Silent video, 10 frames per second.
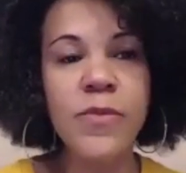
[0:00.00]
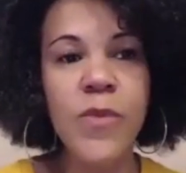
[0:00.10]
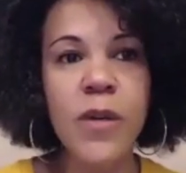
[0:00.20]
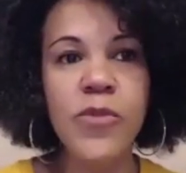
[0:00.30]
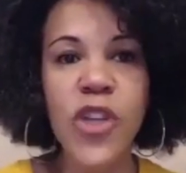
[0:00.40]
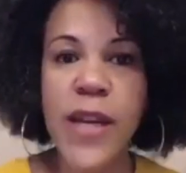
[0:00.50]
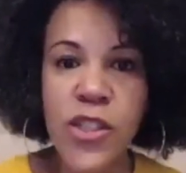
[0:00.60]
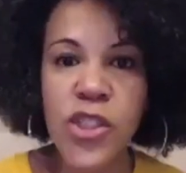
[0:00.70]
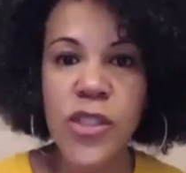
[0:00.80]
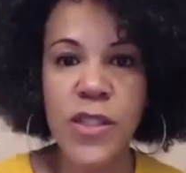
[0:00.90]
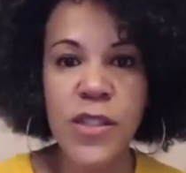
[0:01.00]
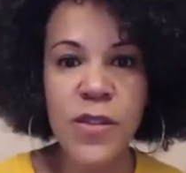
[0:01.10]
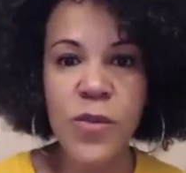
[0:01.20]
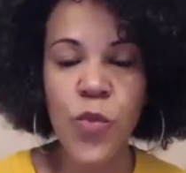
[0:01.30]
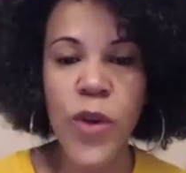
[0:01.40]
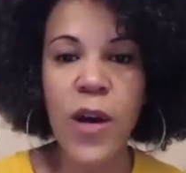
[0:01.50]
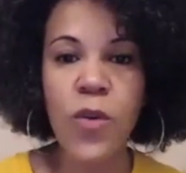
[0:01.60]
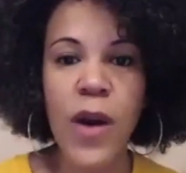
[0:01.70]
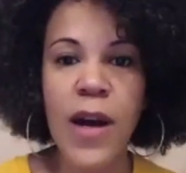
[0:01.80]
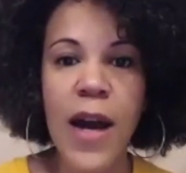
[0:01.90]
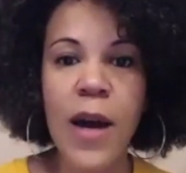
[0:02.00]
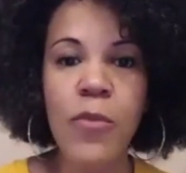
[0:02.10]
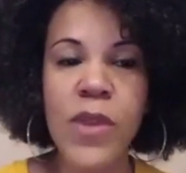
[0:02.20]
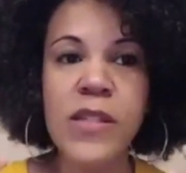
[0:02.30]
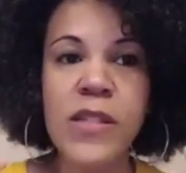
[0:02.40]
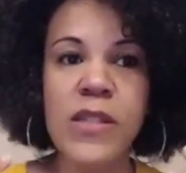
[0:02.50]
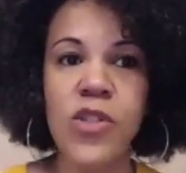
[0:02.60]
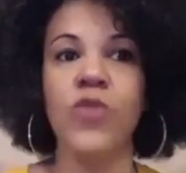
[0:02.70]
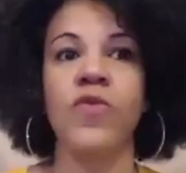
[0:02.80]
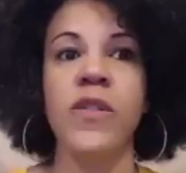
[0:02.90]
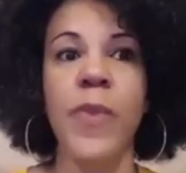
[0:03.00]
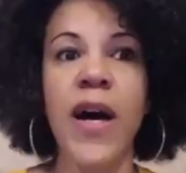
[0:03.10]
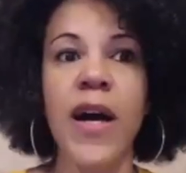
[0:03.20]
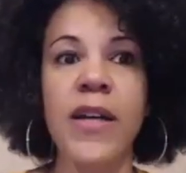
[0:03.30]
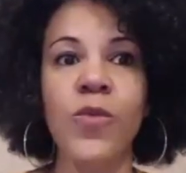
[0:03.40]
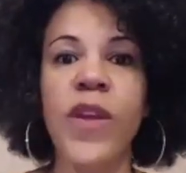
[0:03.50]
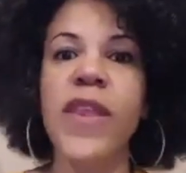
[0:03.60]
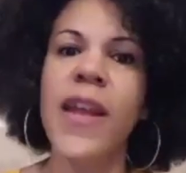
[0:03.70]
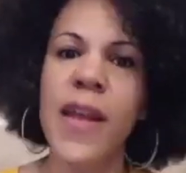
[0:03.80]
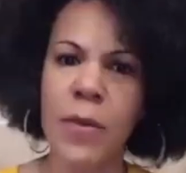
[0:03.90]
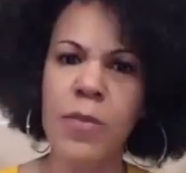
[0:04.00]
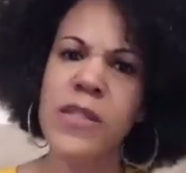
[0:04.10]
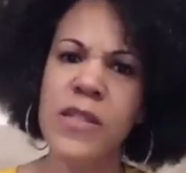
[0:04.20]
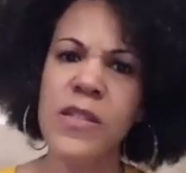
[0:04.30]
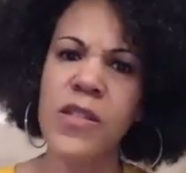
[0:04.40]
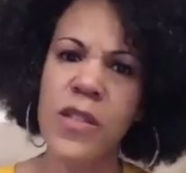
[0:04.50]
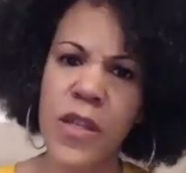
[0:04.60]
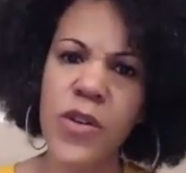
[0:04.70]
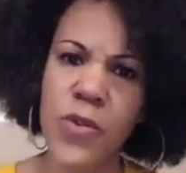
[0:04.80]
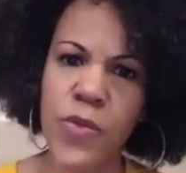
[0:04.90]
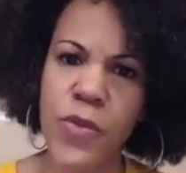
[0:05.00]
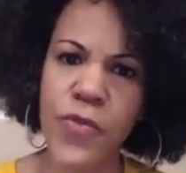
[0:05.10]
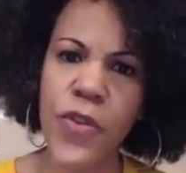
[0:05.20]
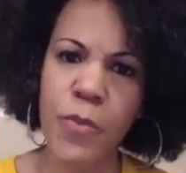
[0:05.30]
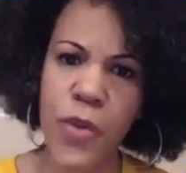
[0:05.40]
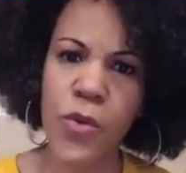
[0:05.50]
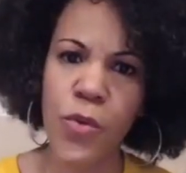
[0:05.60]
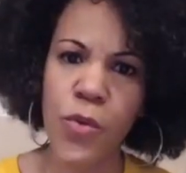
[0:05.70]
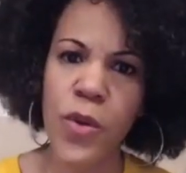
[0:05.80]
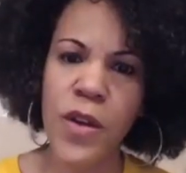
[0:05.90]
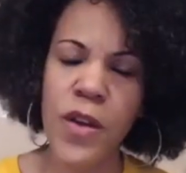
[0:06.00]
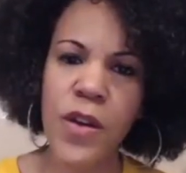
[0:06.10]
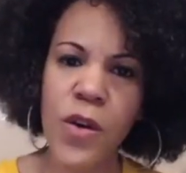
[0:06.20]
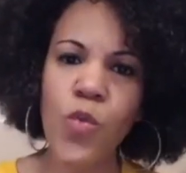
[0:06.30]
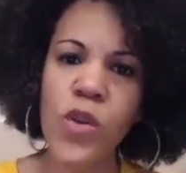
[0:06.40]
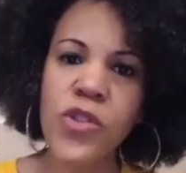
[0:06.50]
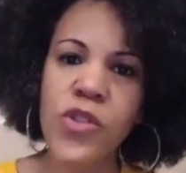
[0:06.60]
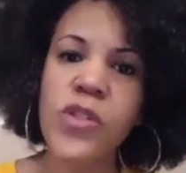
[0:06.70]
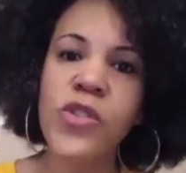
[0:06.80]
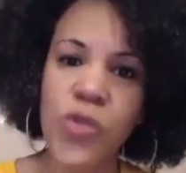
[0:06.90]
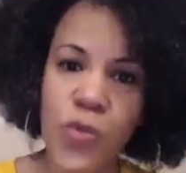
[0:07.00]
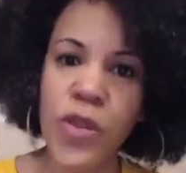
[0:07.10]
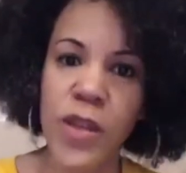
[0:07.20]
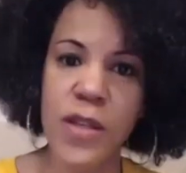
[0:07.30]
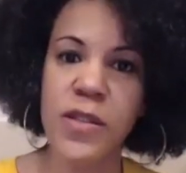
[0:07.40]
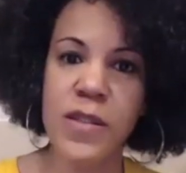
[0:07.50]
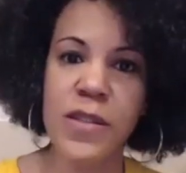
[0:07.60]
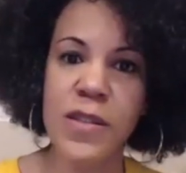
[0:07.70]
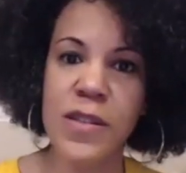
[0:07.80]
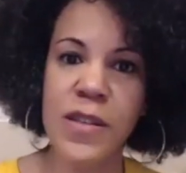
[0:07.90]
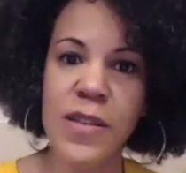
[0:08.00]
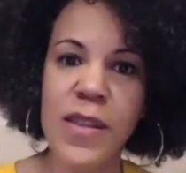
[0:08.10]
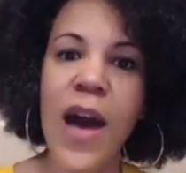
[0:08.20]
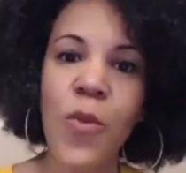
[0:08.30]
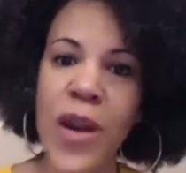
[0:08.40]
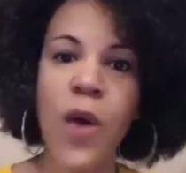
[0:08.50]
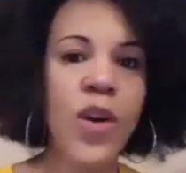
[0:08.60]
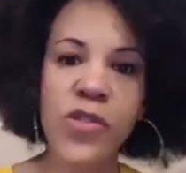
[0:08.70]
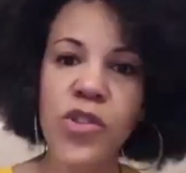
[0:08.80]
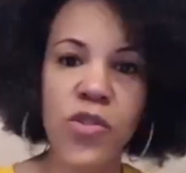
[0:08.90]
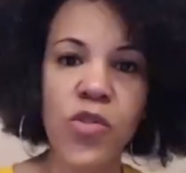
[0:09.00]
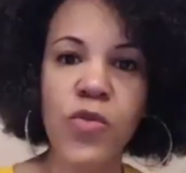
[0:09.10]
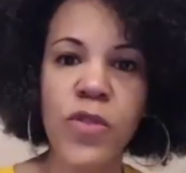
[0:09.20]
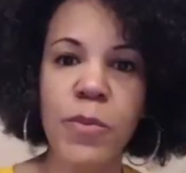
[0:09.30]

objection, without I'm listening to respond, whether I'm listening to learn from you what your truth is, not what I want your truth to